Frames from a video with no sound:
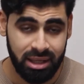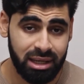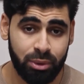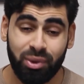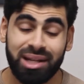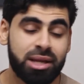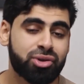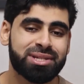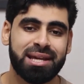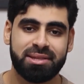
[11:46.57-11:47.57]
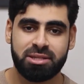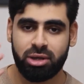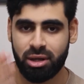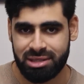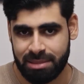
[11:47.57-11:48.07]
Now, you can either take these
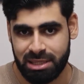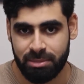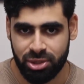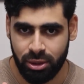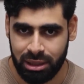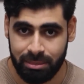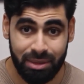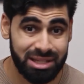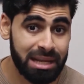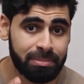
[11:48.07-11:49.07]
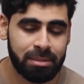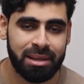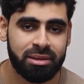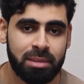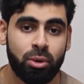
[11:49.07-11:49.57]
concepts that I'm talking about and
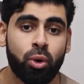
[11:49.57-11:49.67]
implement them,